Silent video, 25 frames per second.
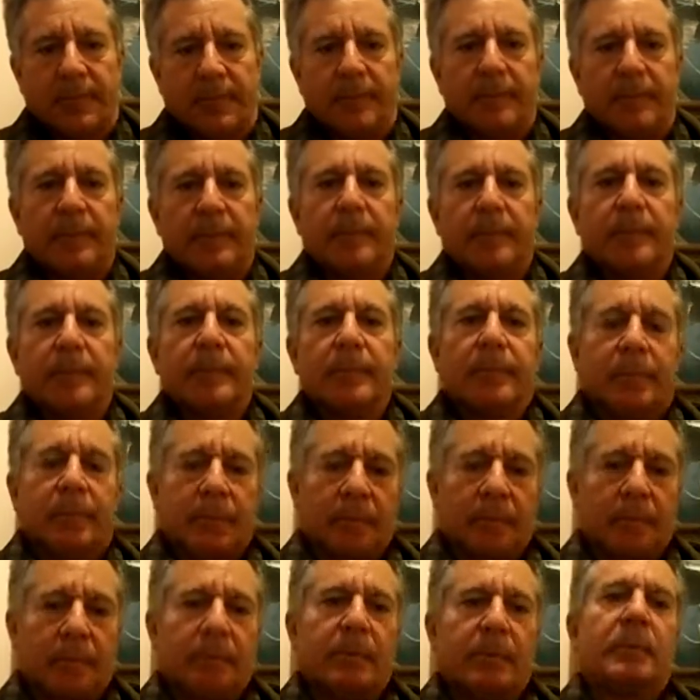
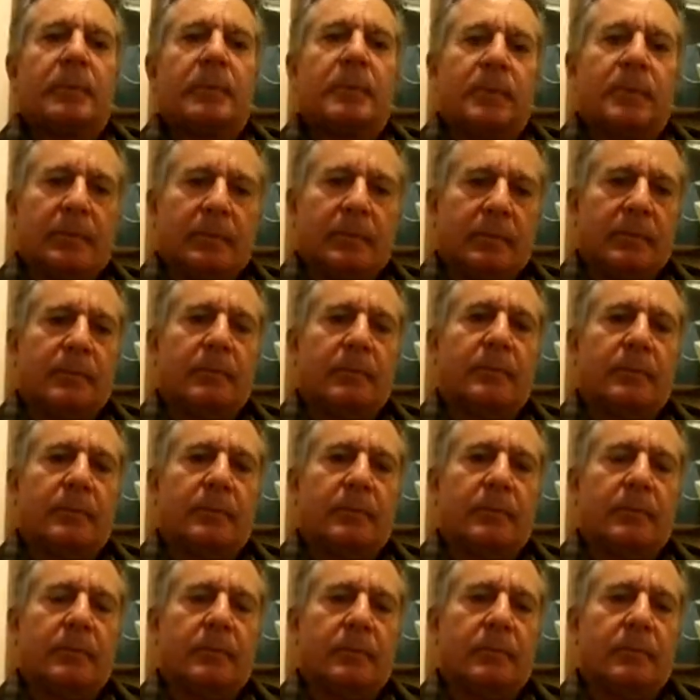
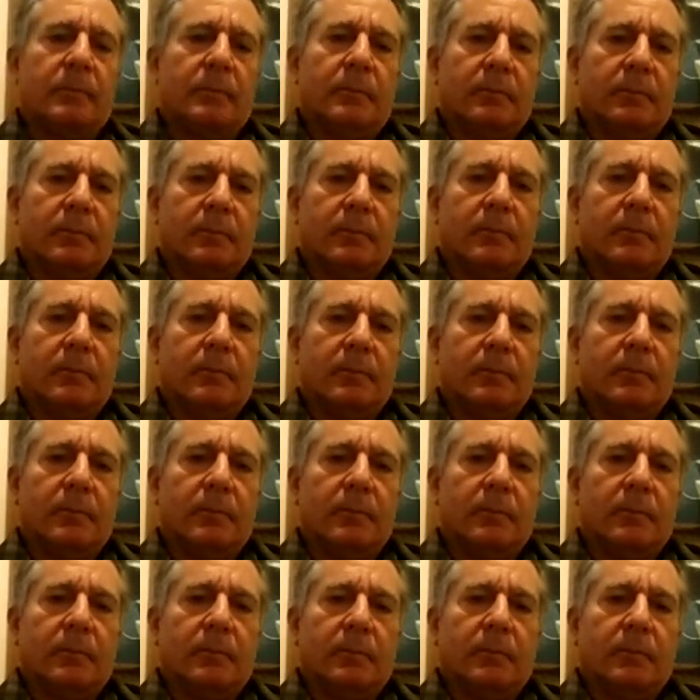
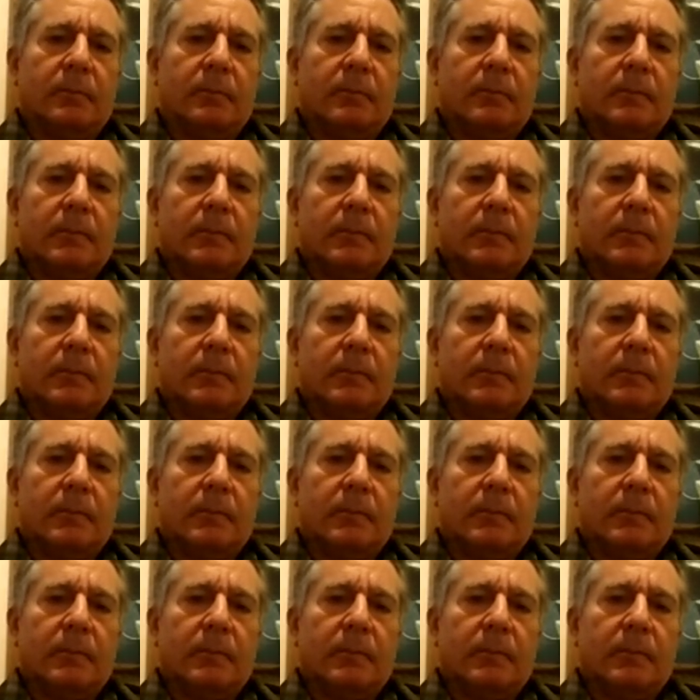This person isn't speaking.